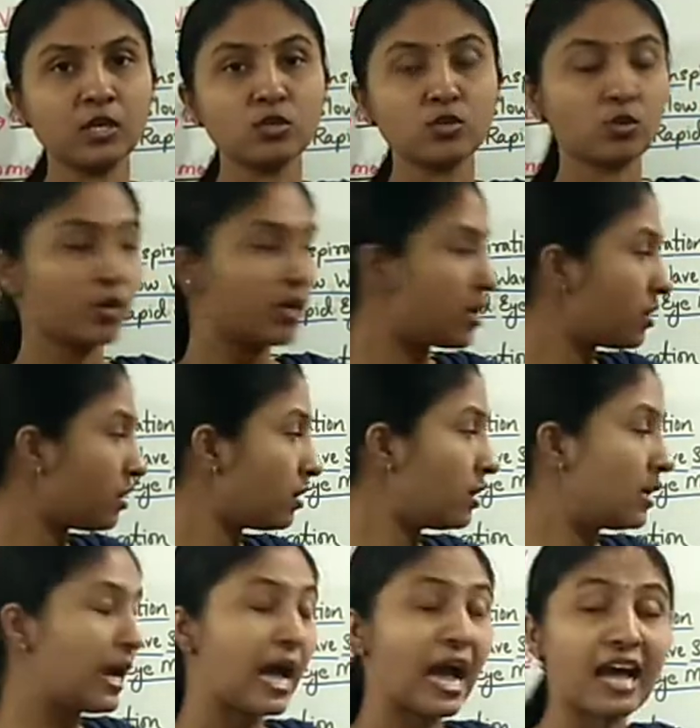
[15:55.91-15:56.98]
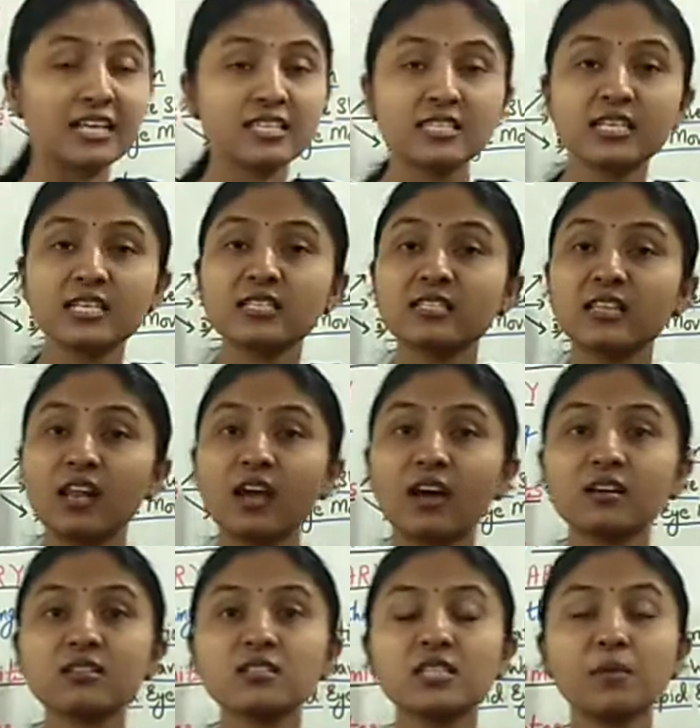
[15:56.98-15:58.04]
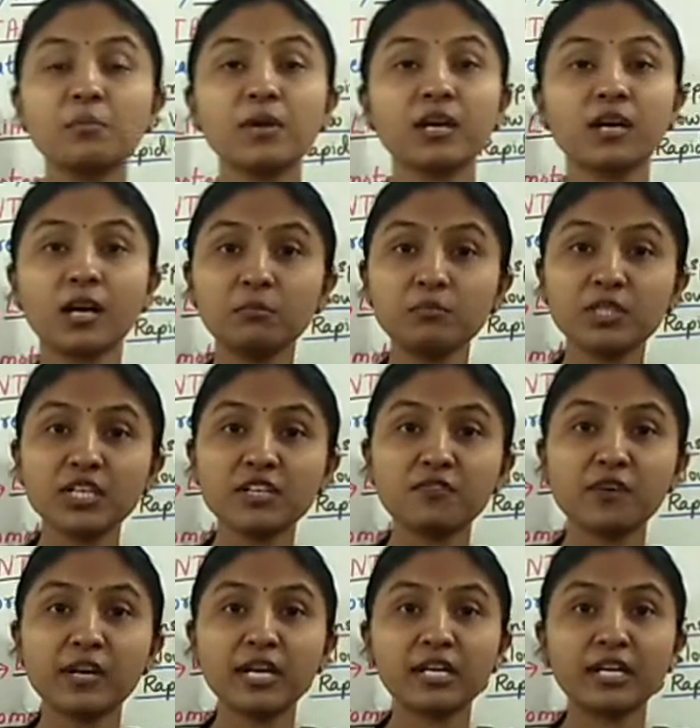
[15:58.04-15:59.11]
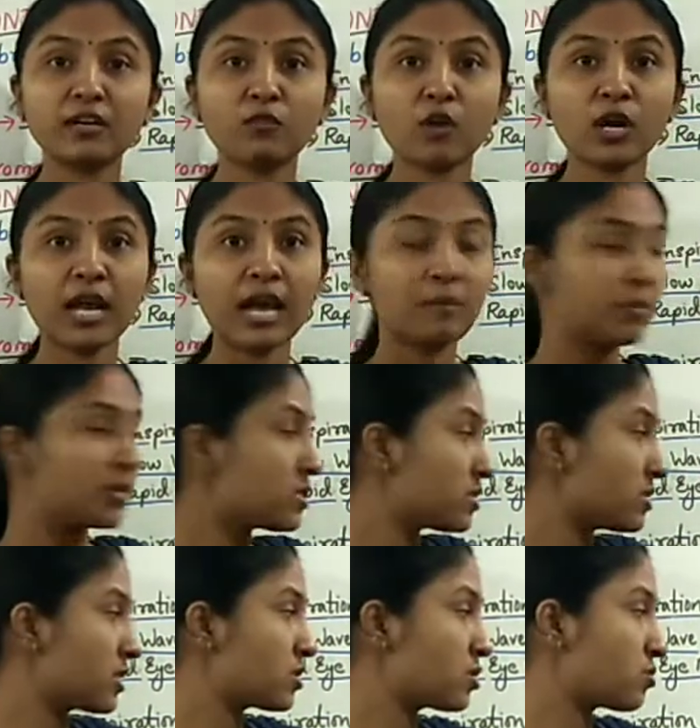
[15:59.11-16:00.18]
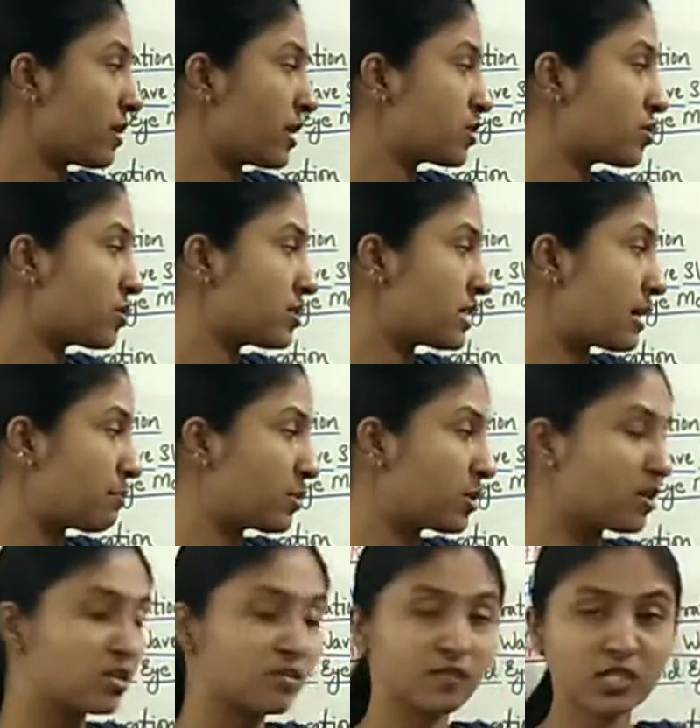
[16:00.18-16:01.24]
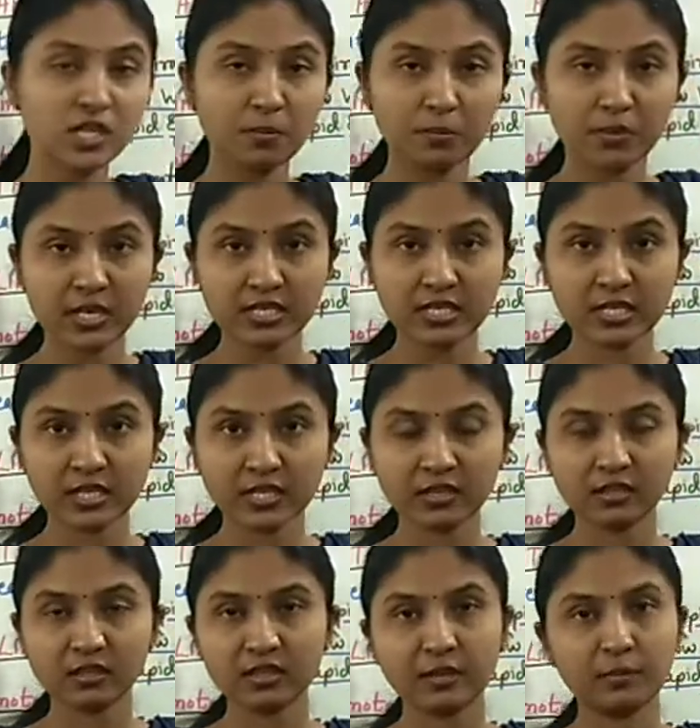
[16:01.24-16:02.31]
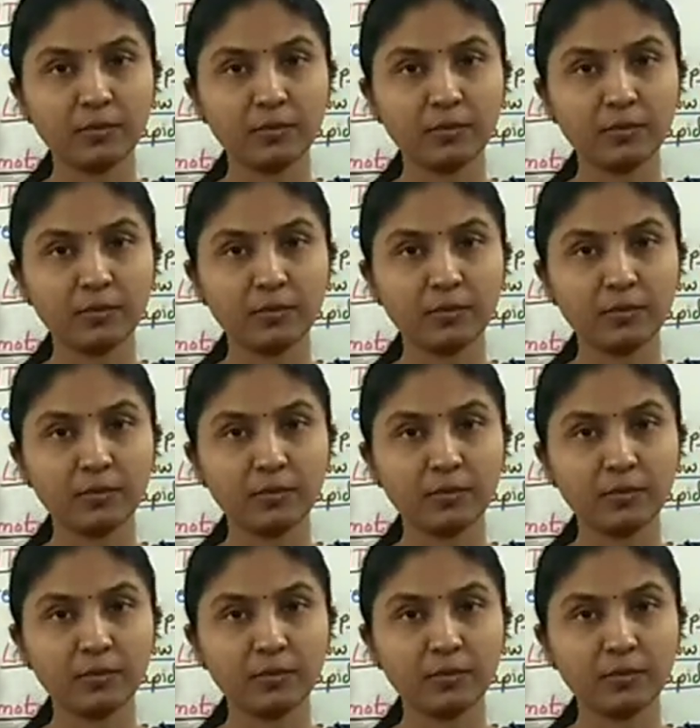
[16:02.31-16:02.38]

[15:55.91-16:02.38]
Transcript: So here, as these lungs, they become deflated, what happens? The stretch receptors which are present here, they